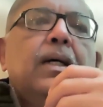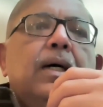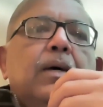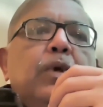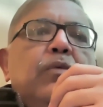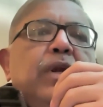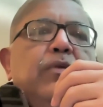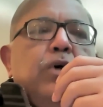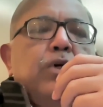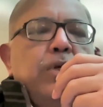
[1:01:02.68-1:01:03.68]
We are
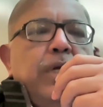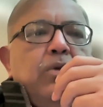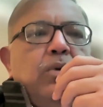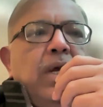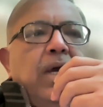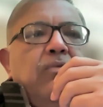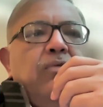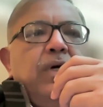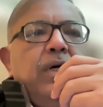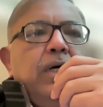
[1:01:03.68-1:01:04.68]
very fortunate to
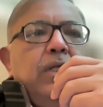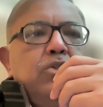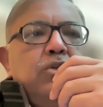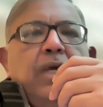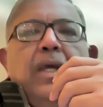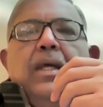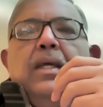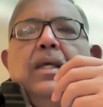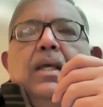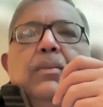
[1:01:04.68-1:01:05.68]
have today
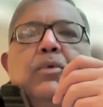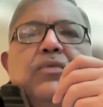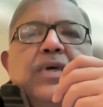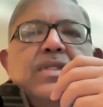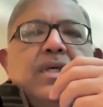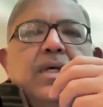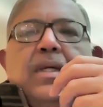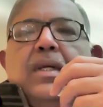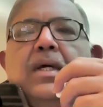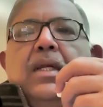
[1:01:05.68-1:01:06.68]

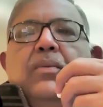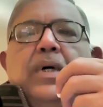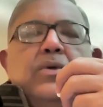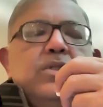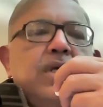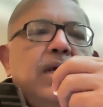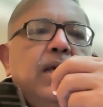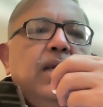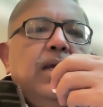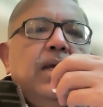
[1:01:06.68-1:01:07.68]
Professor Anwar
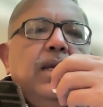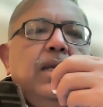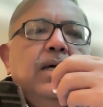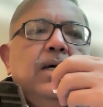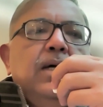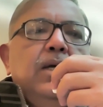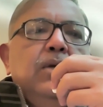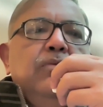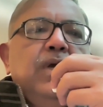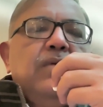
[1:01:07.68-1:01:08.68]
Hussain, and
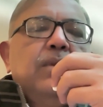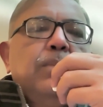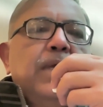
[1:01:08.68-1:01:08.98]
we had the